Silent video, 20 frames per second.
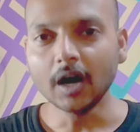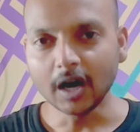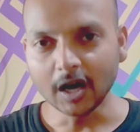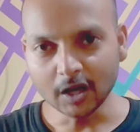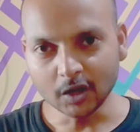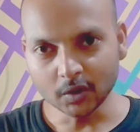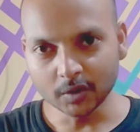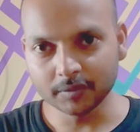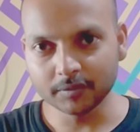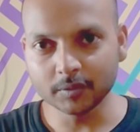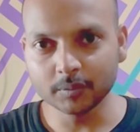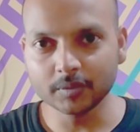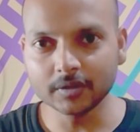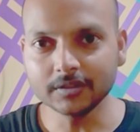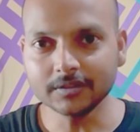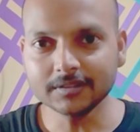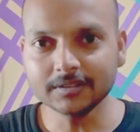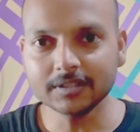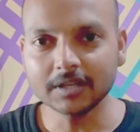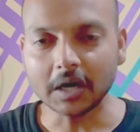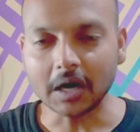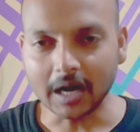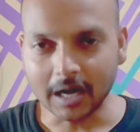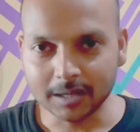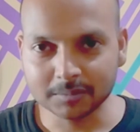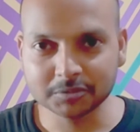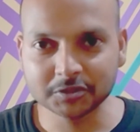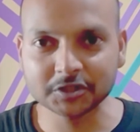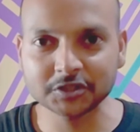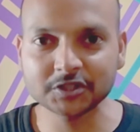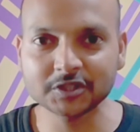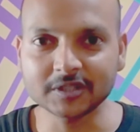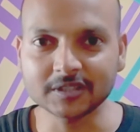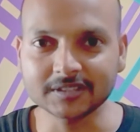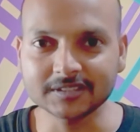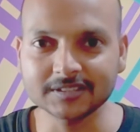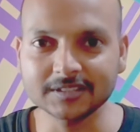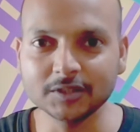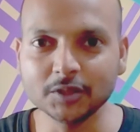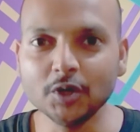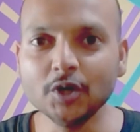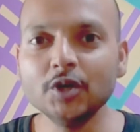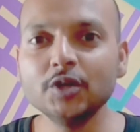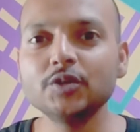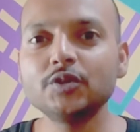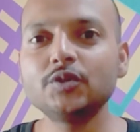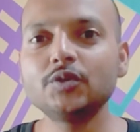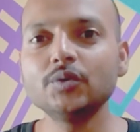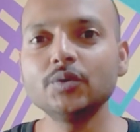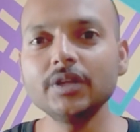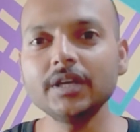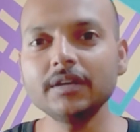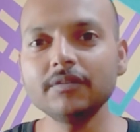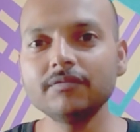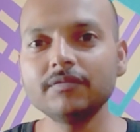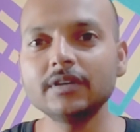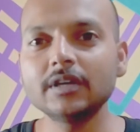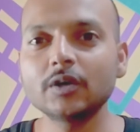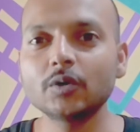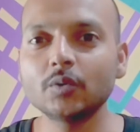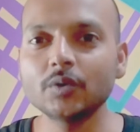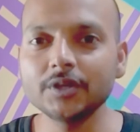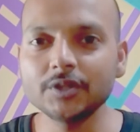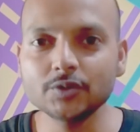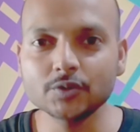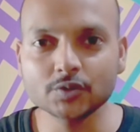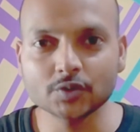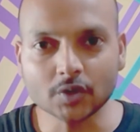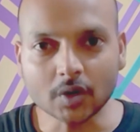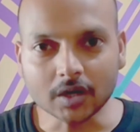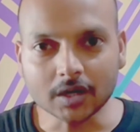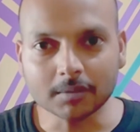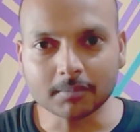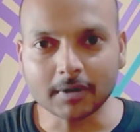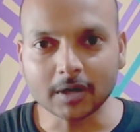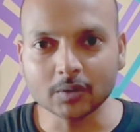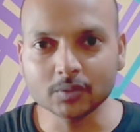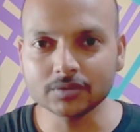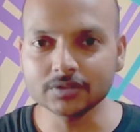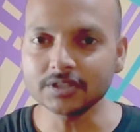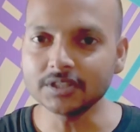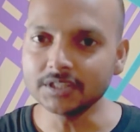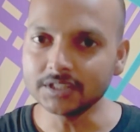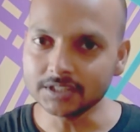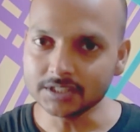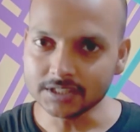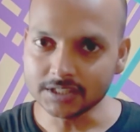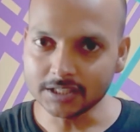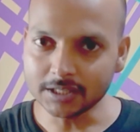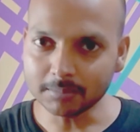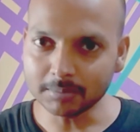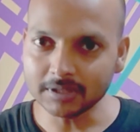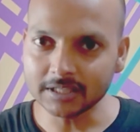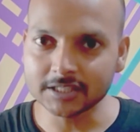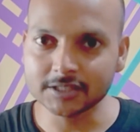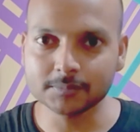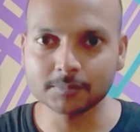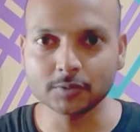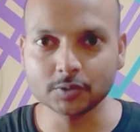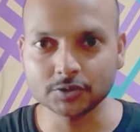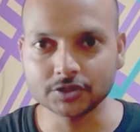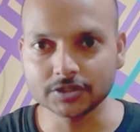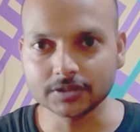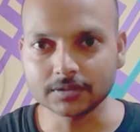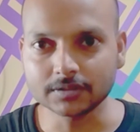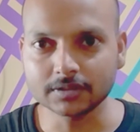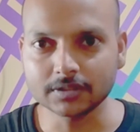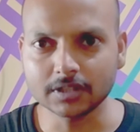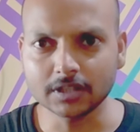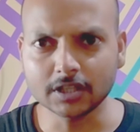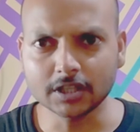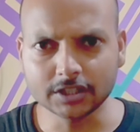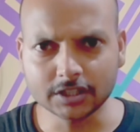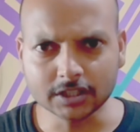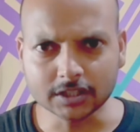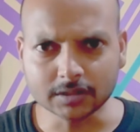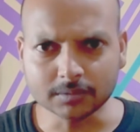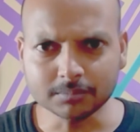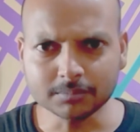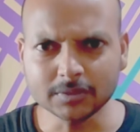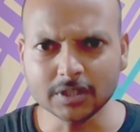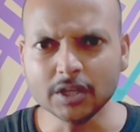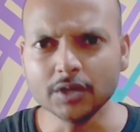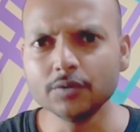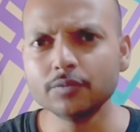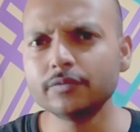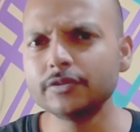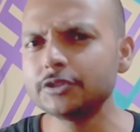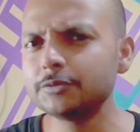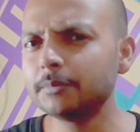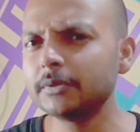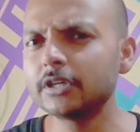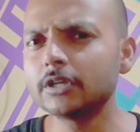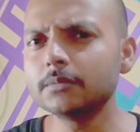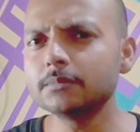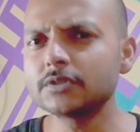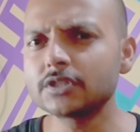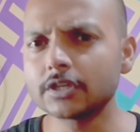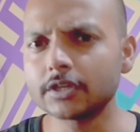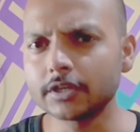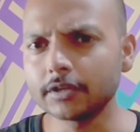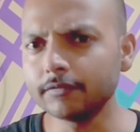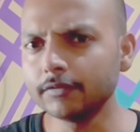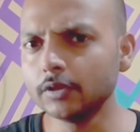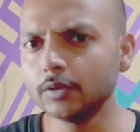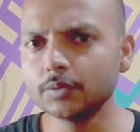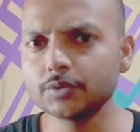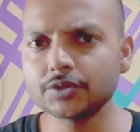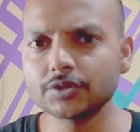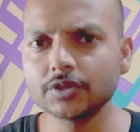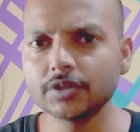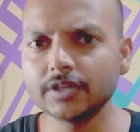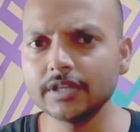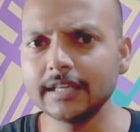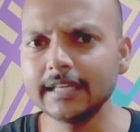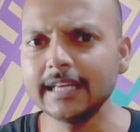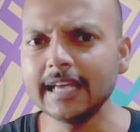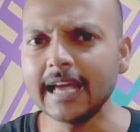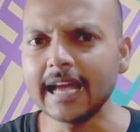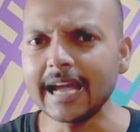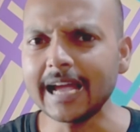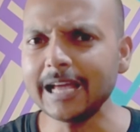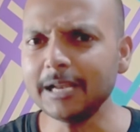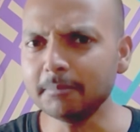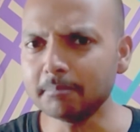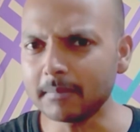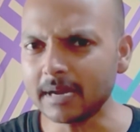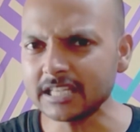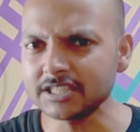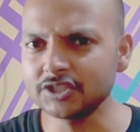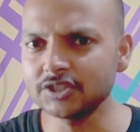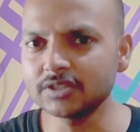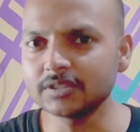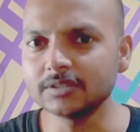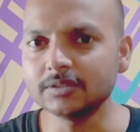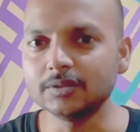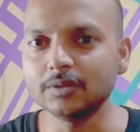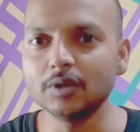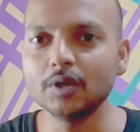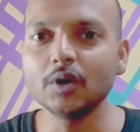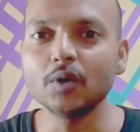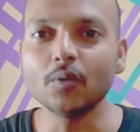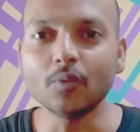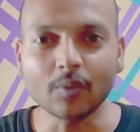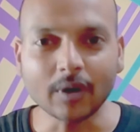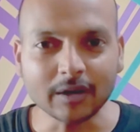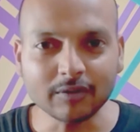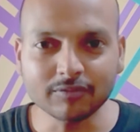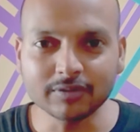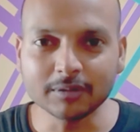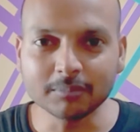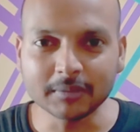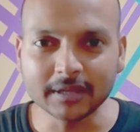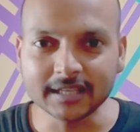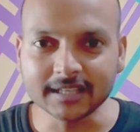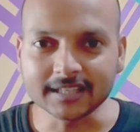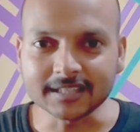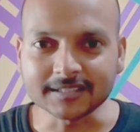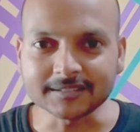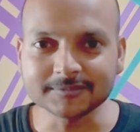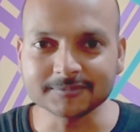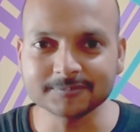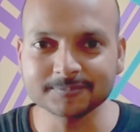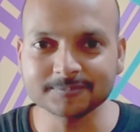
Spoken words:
Hello everyone, I'm iSheshank. Today we are going to talk about double exposure, a term which becomes revolutionary and magical while filmmaking.